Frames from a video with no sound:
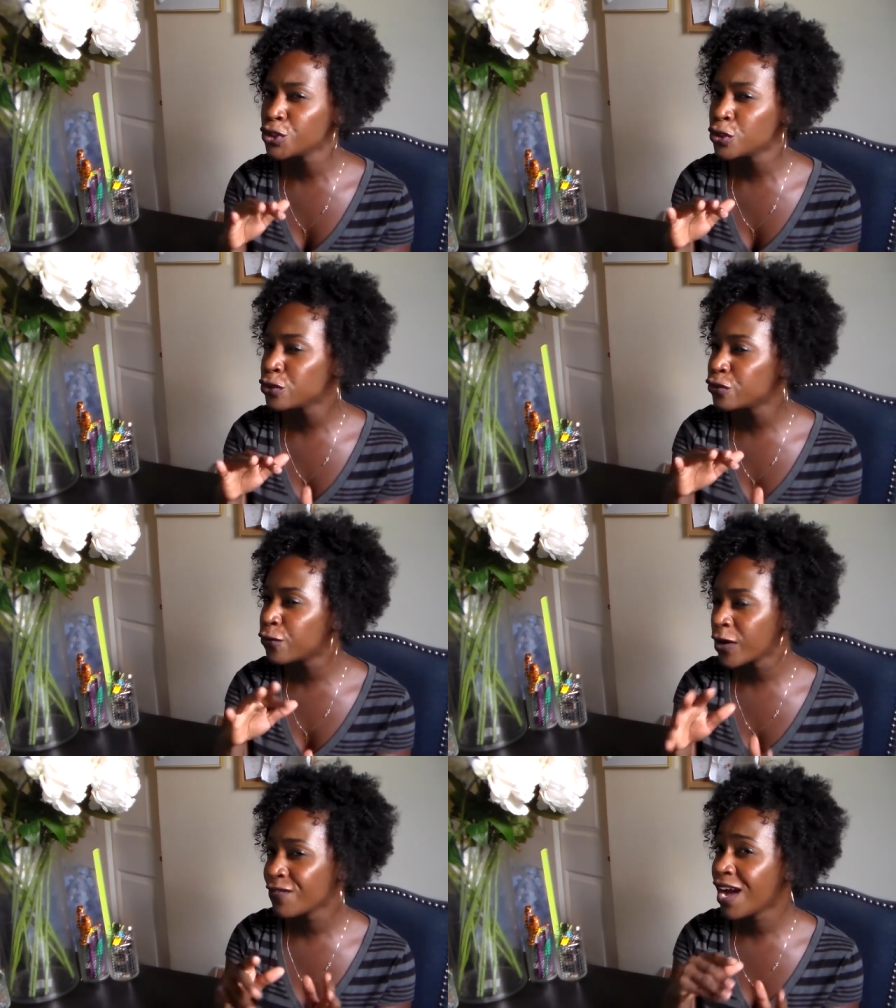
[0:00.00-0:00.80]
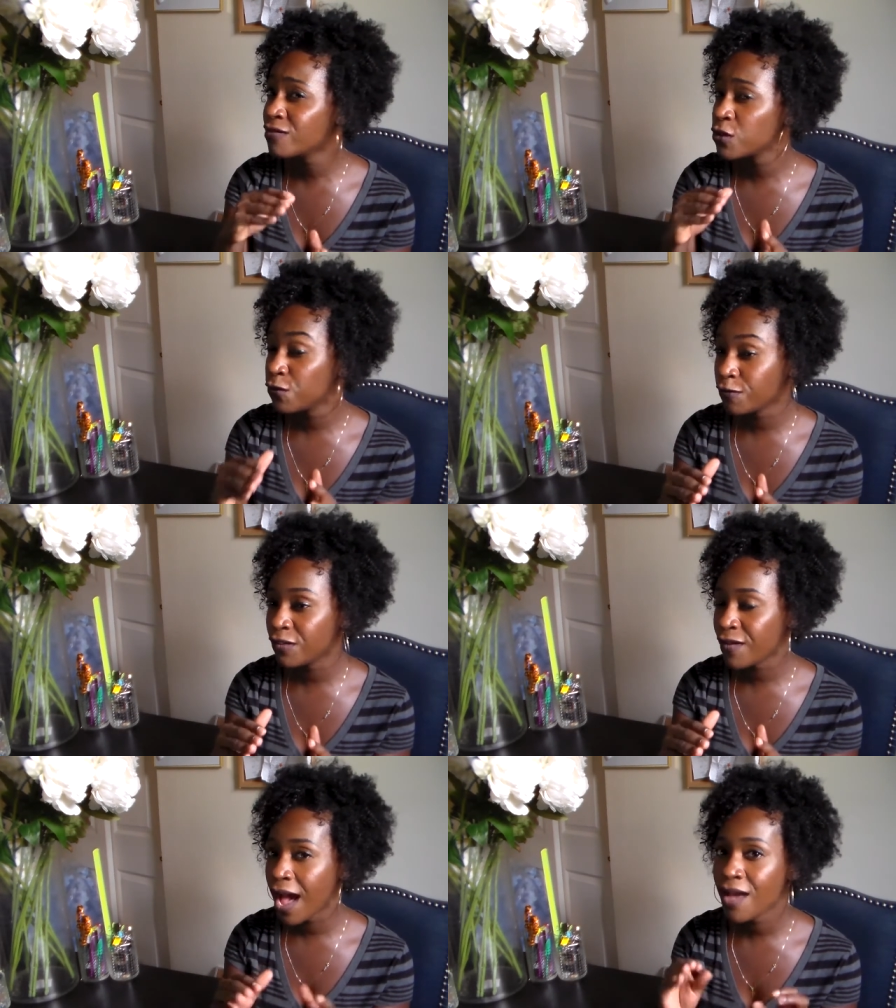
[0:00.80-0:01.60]
245
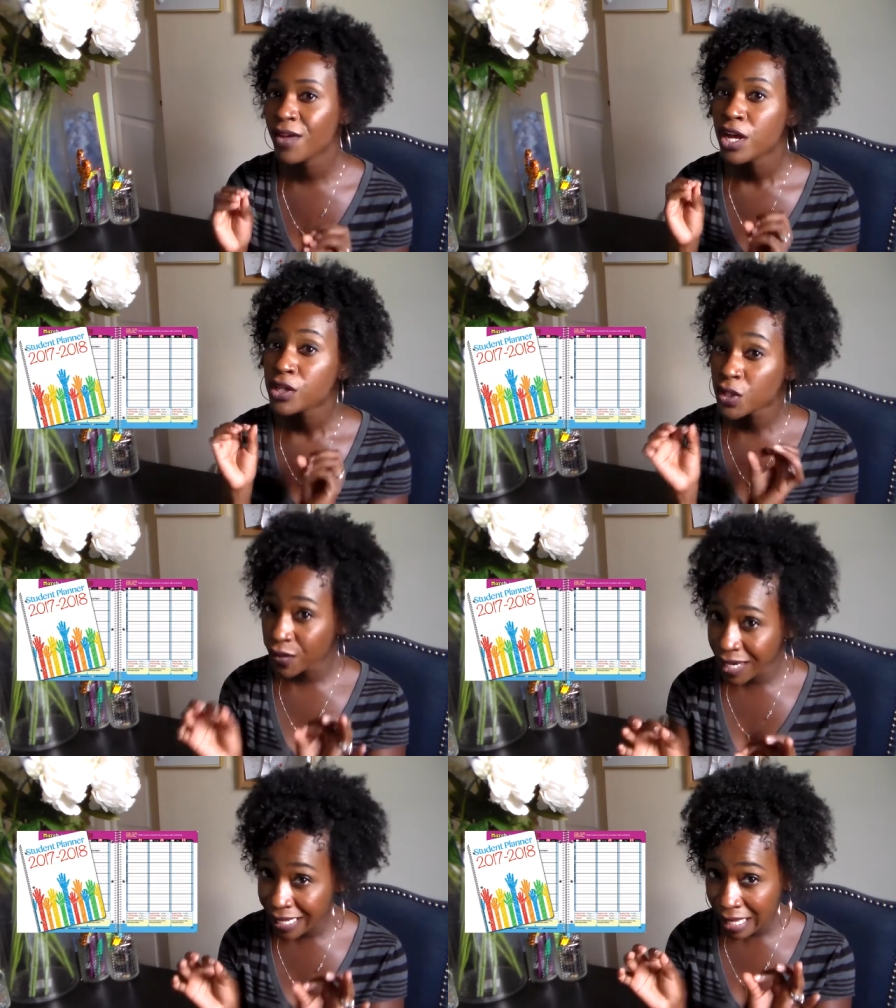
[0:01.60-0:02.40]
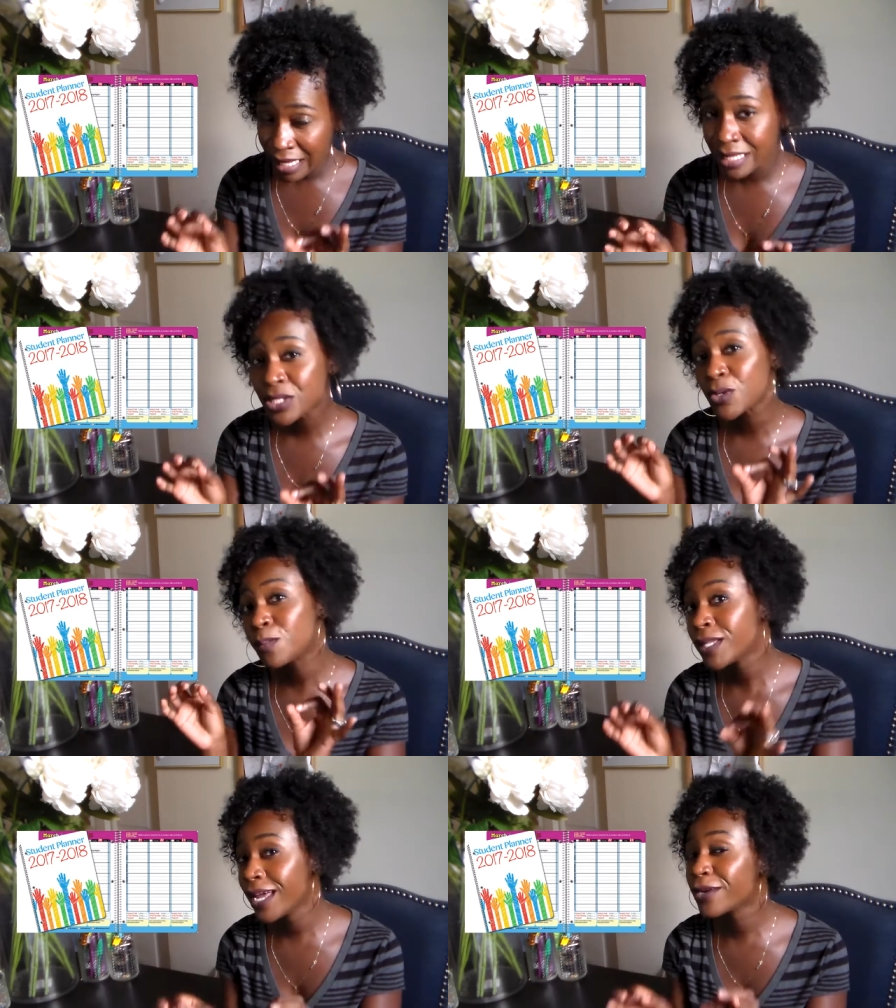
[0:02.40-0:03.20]
255 so then I get
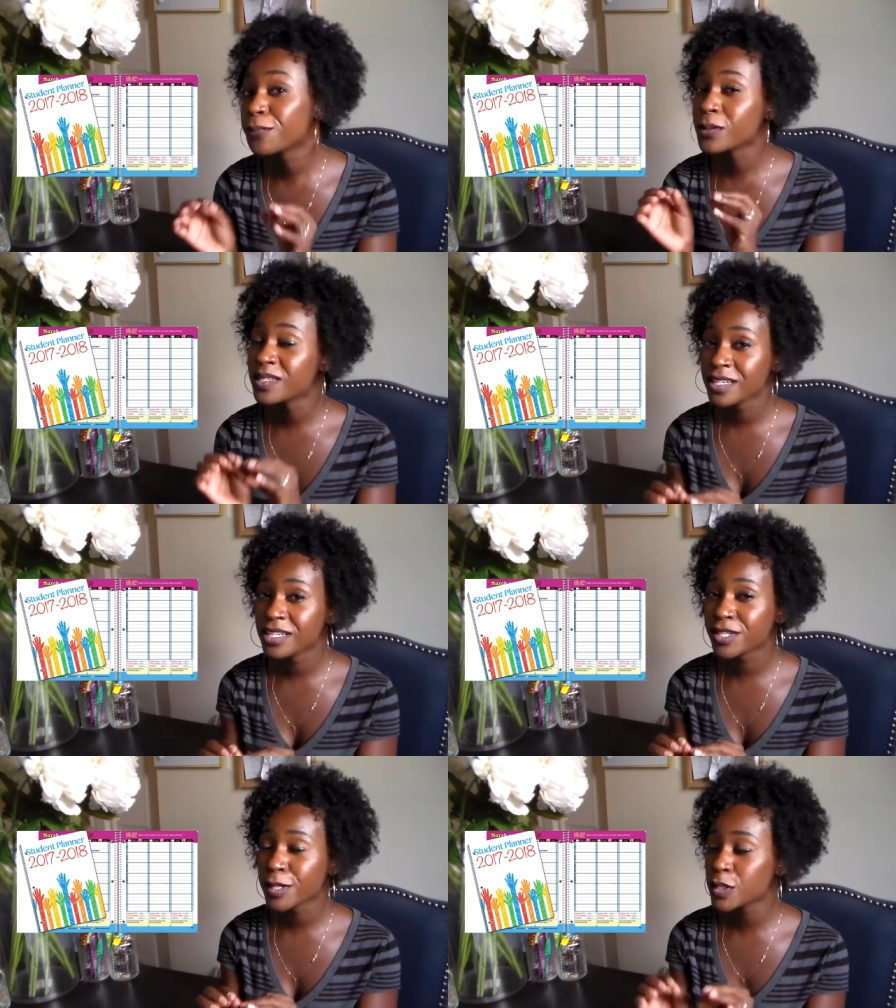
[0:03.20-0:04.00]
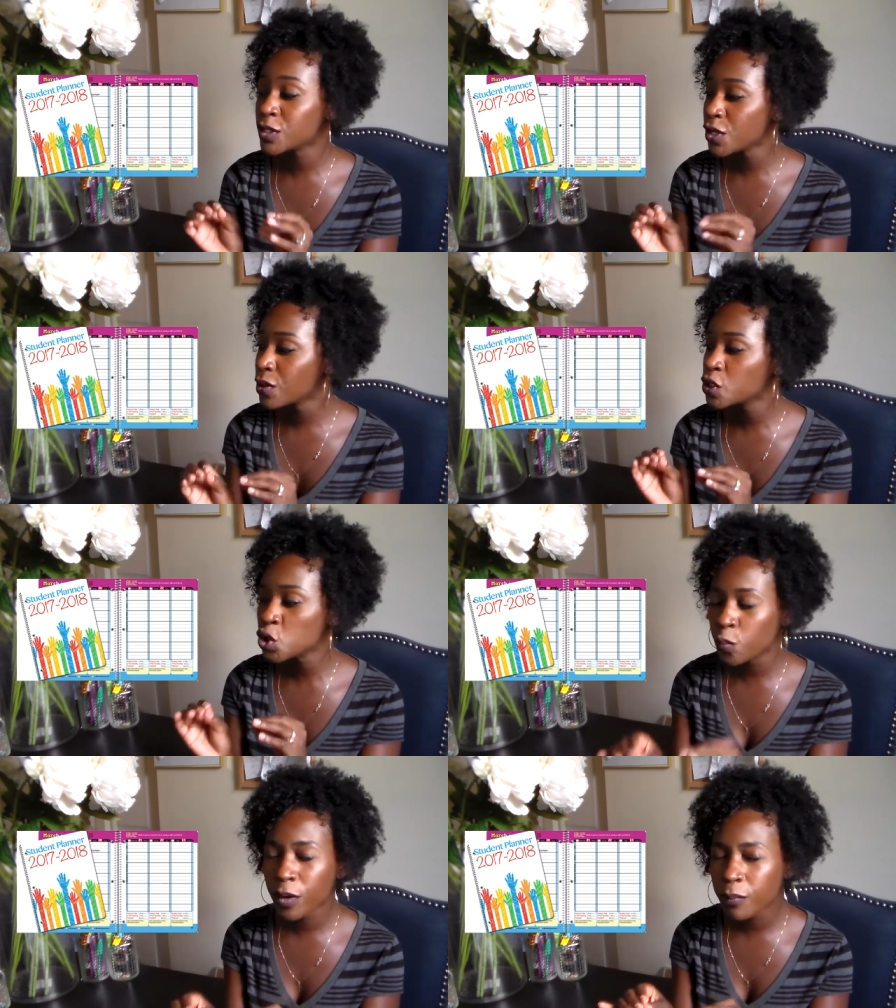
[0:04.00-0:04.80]
into planner procedures and so
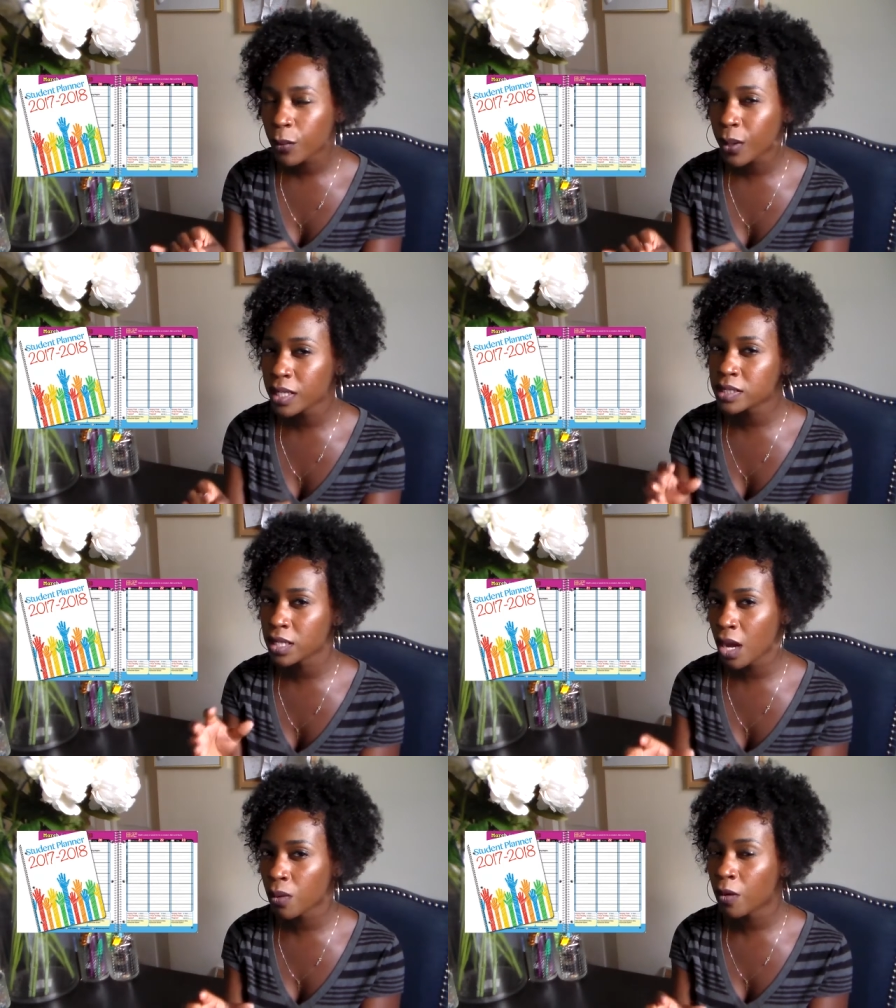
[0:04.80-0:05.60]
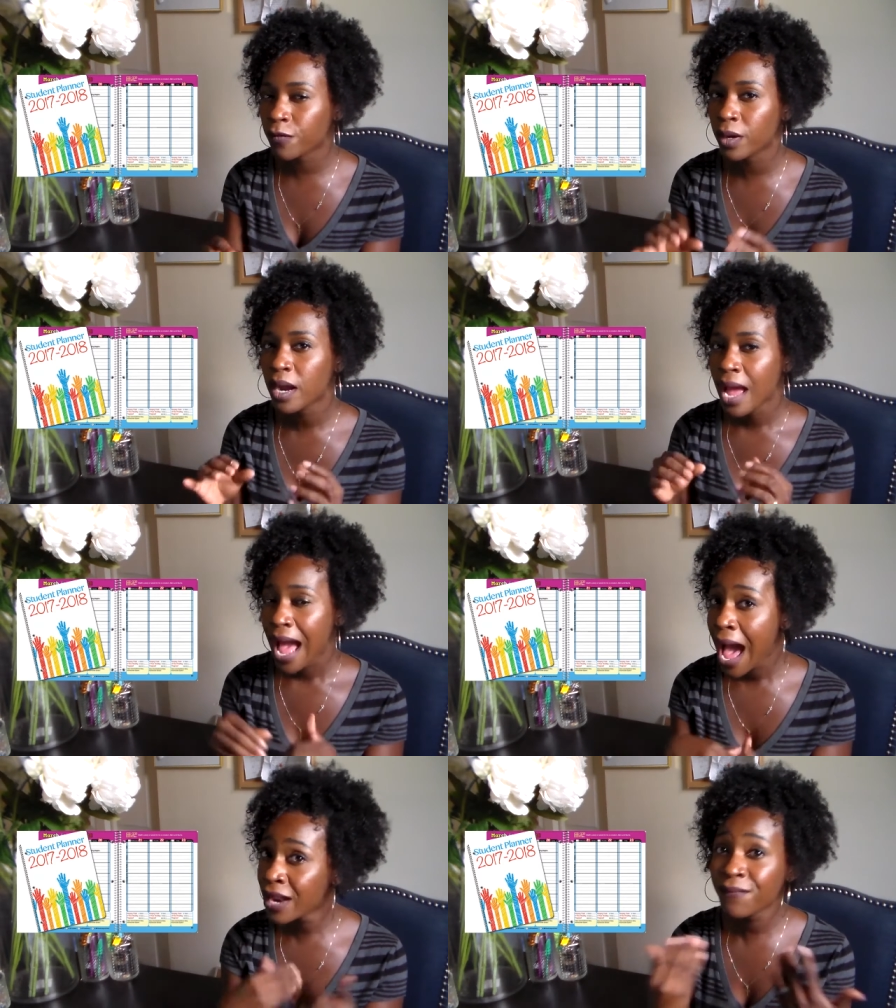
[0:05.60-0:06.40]
it's super important to go over
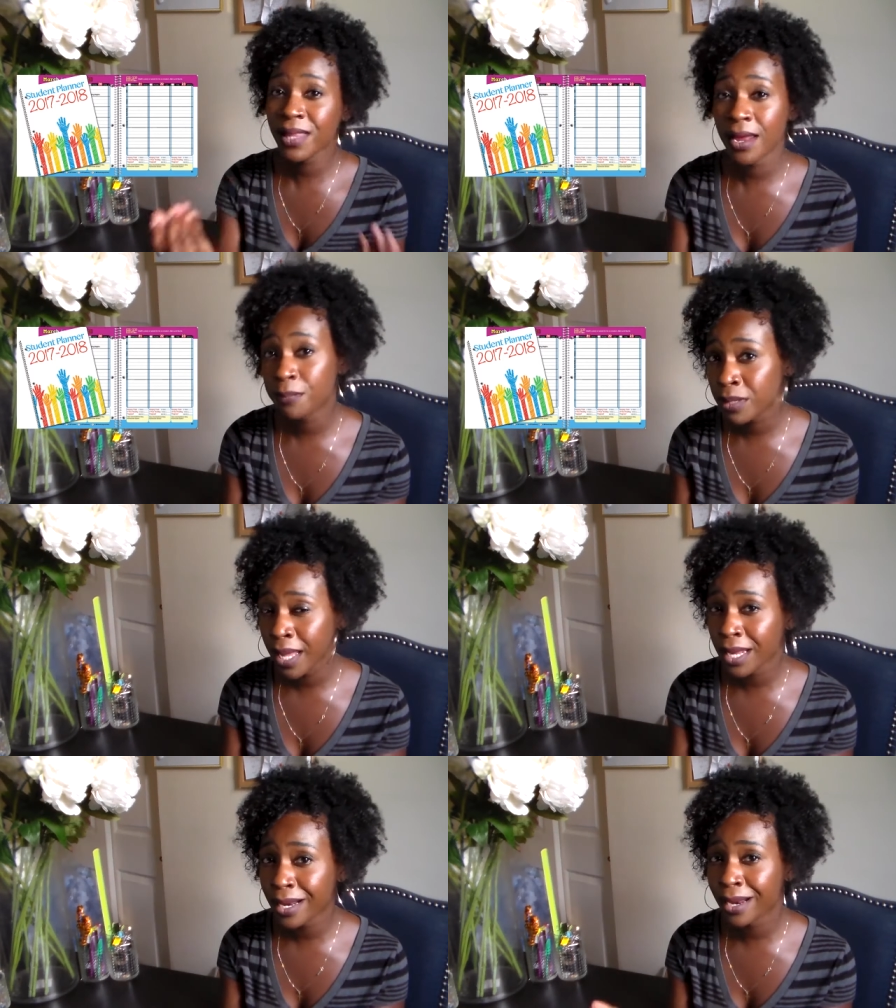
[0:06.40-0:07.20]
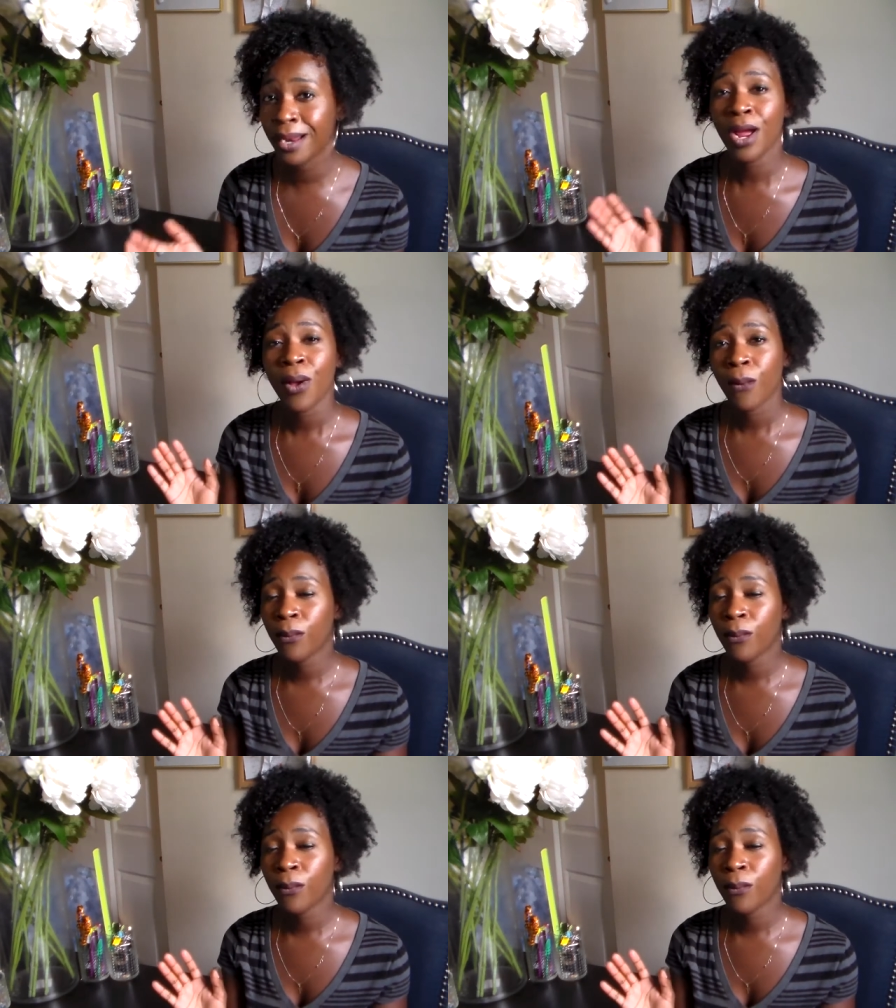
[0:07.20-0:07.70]
how to fill out a planner